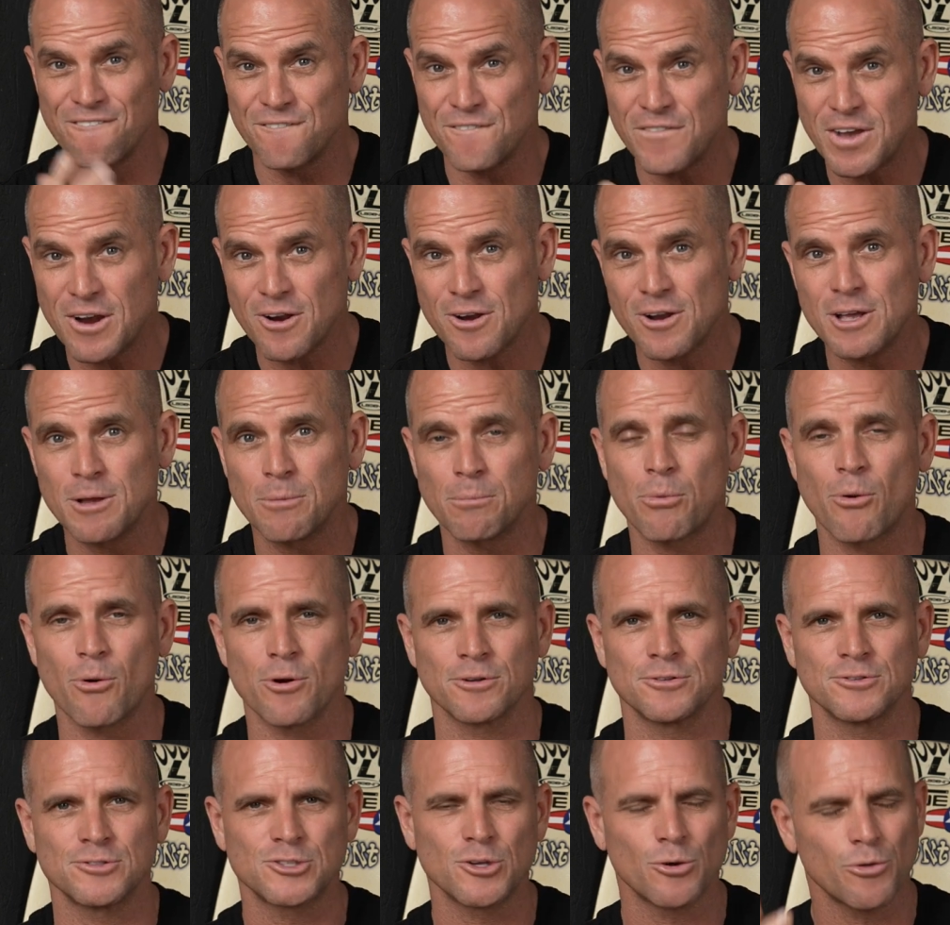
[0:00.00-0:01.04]
Very
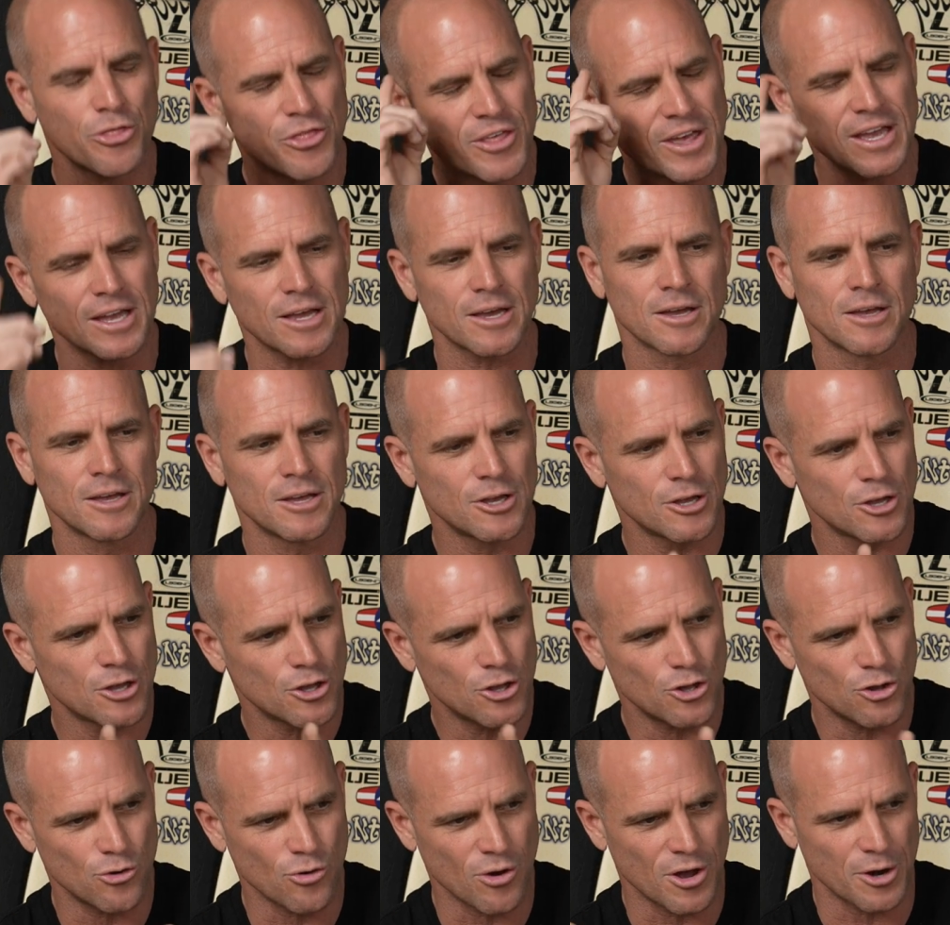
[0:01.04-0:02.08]
important. So think,
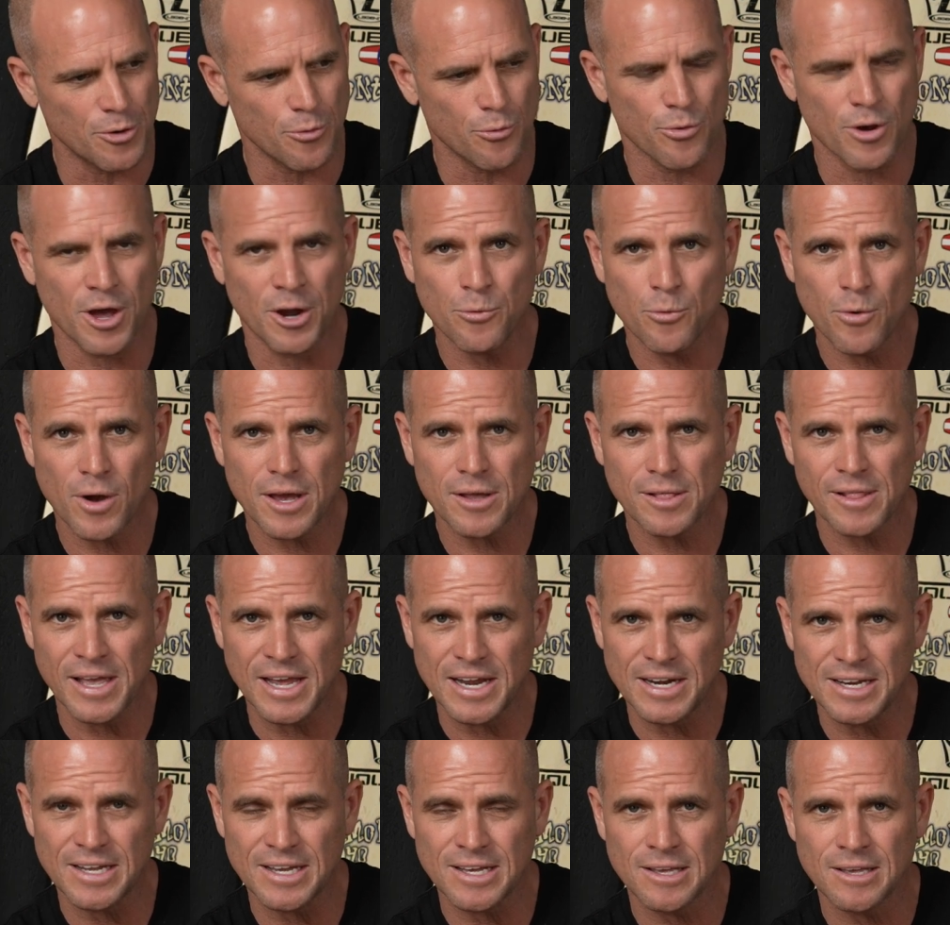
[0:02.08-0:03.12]
you're on a runway
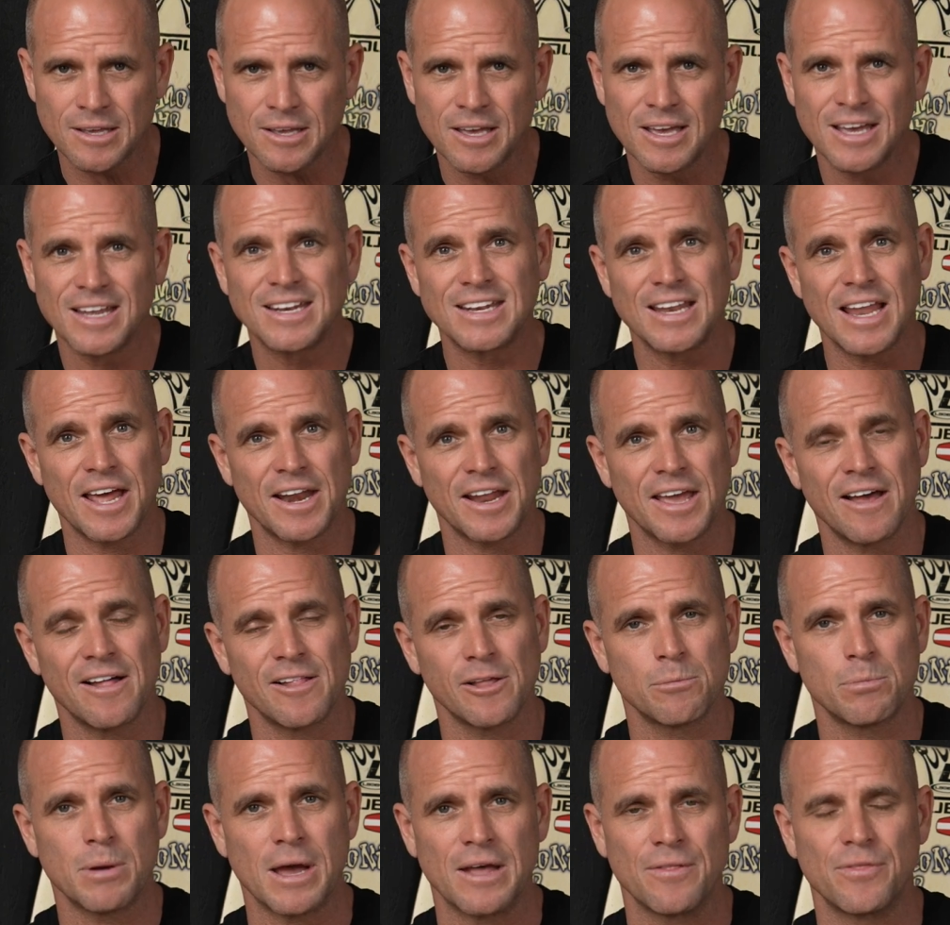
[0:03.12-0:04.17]
landing, not a
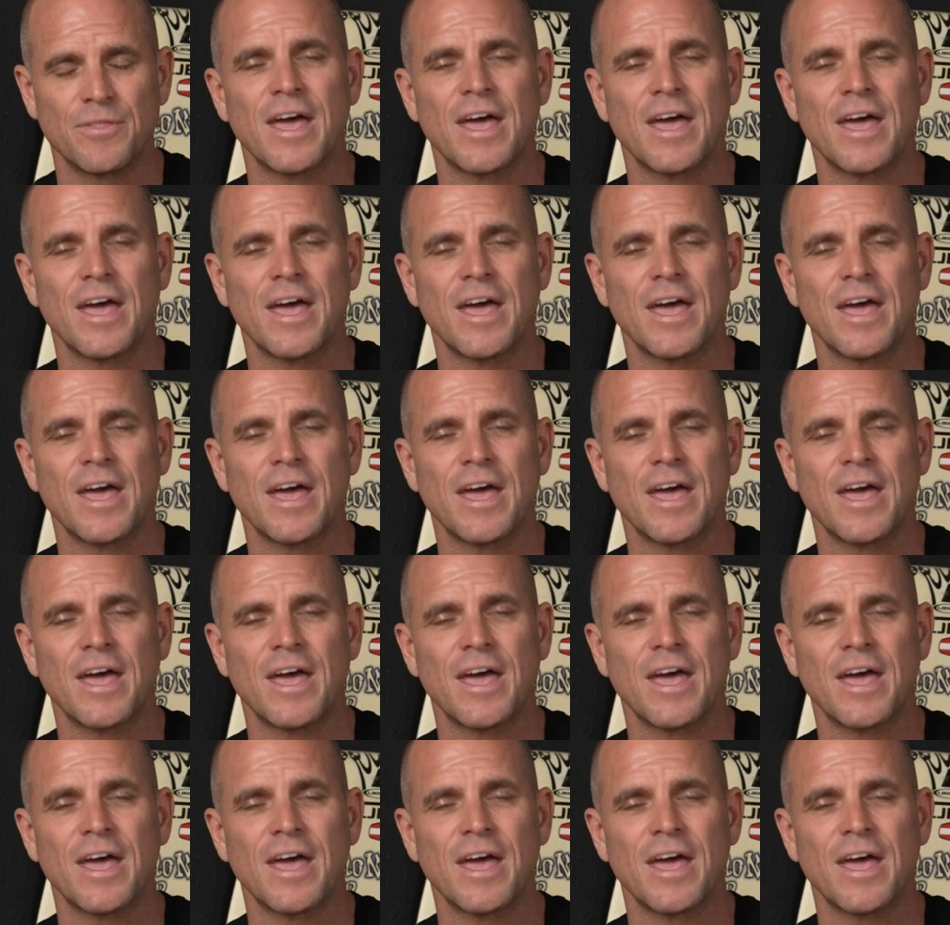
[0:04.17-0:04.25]
helipad.